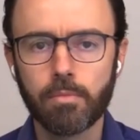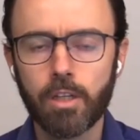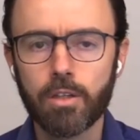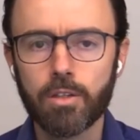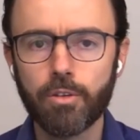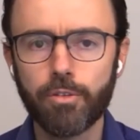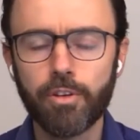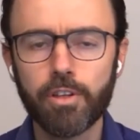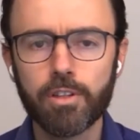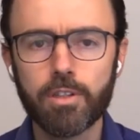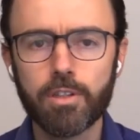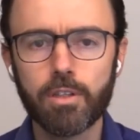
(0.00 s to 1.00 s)
So,
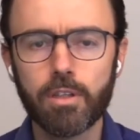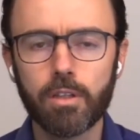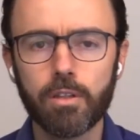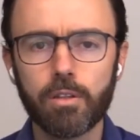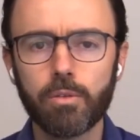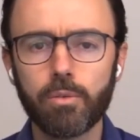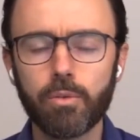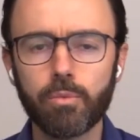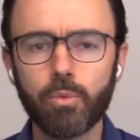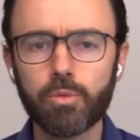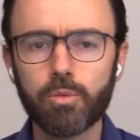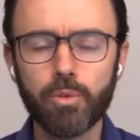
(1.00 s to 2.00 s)
Frans,
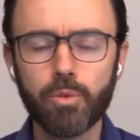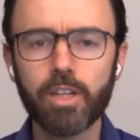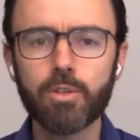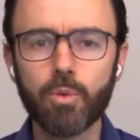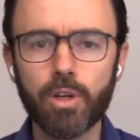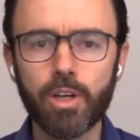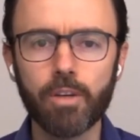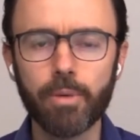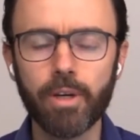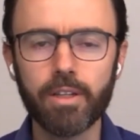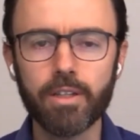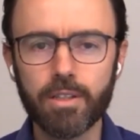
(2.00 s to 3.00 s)
what we're really talking
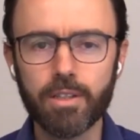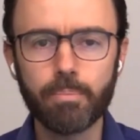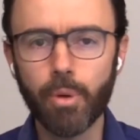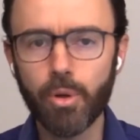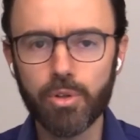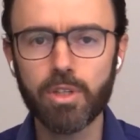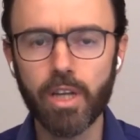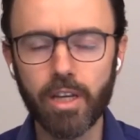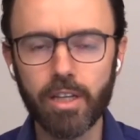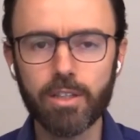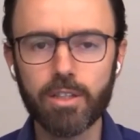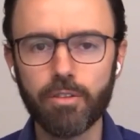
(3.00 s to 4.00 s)
about is a
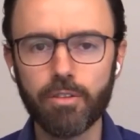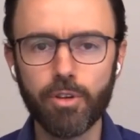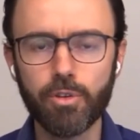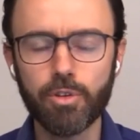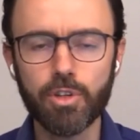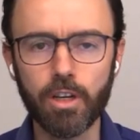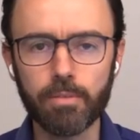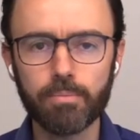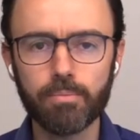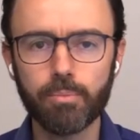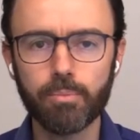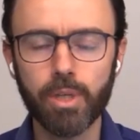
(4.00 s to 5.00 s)
post-ANC future,
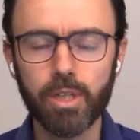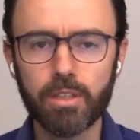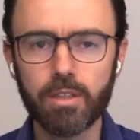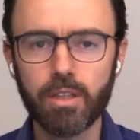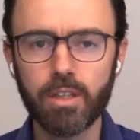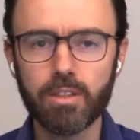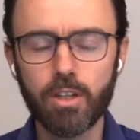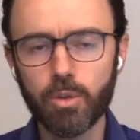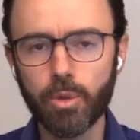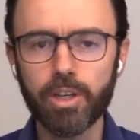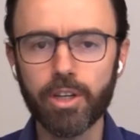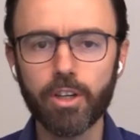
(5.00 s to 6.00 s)
but there's a long
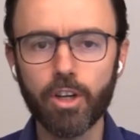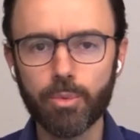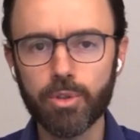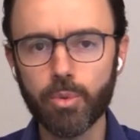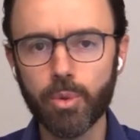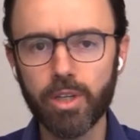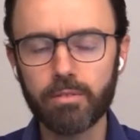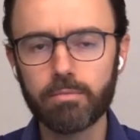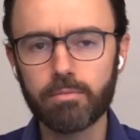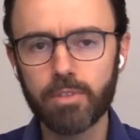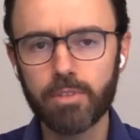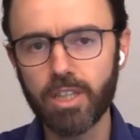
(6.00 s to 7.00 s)
way to go between
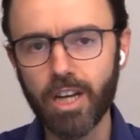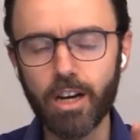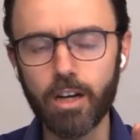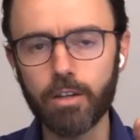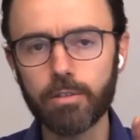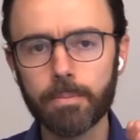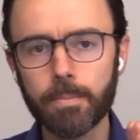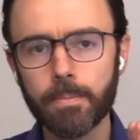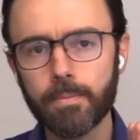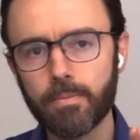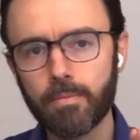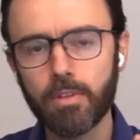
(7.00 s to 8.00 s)
now
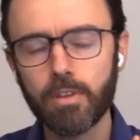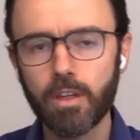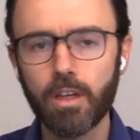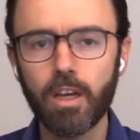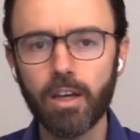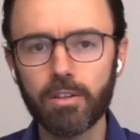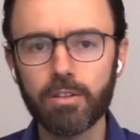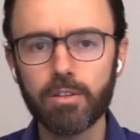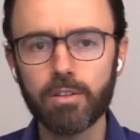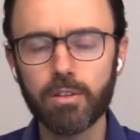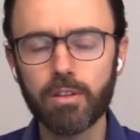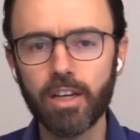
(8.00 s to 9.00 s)

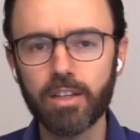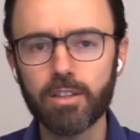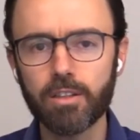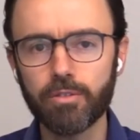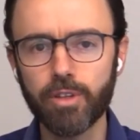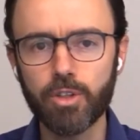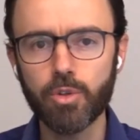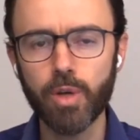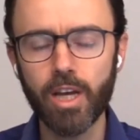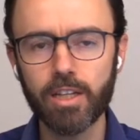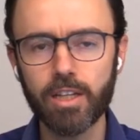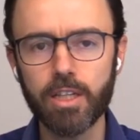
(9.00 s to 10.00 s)
and that
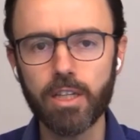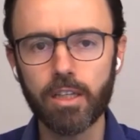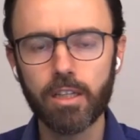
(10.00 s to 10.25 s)
eventuality.